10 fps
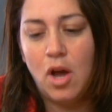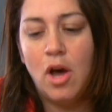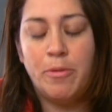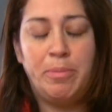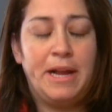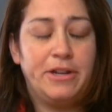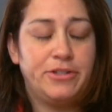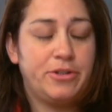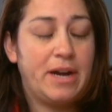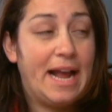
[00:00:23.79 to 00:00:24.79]
all the
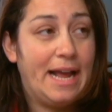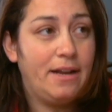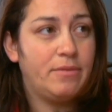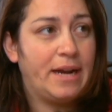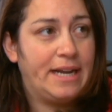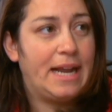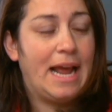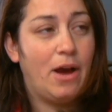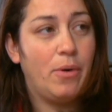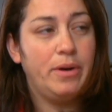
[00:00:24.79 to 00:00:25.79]
players are at right
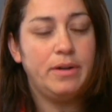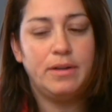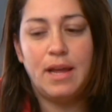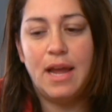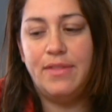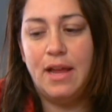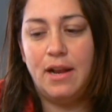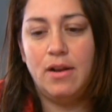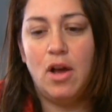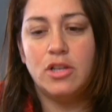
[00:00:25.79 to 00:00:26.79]
now, and
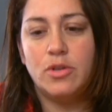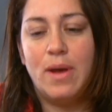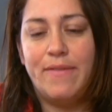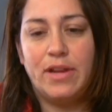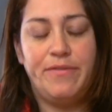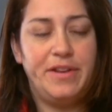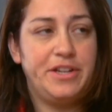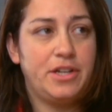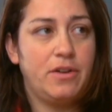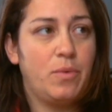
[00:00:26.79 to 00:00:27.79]
then also having a
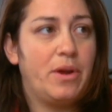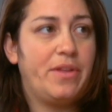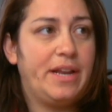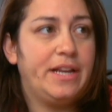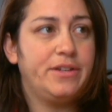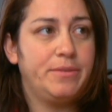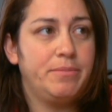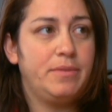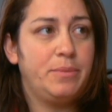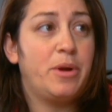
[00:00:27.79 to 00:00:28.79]
vision of where they need to
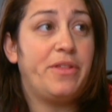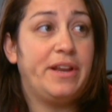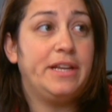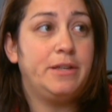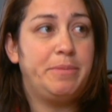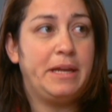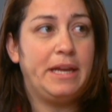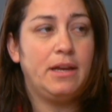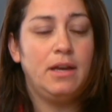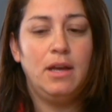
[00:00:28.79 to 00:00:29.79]
where they need to
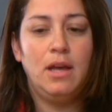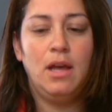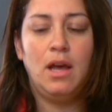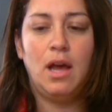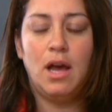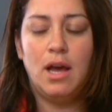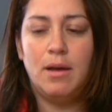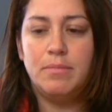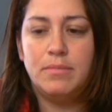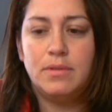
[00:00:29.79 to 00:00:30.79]
be.
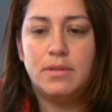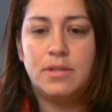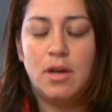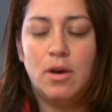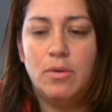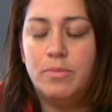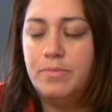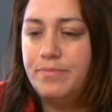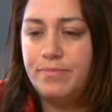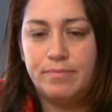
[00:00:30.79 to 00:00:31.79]
Um, so,
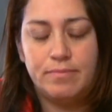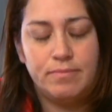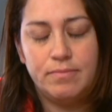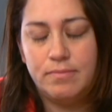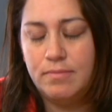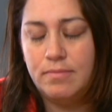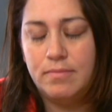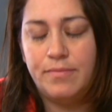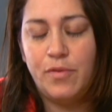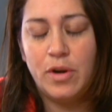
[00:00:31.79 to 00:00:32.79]

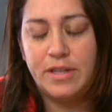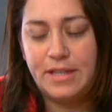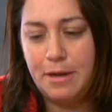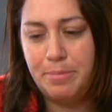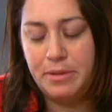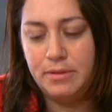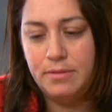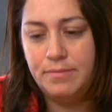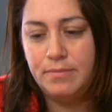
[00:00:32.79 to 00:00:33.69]
for example,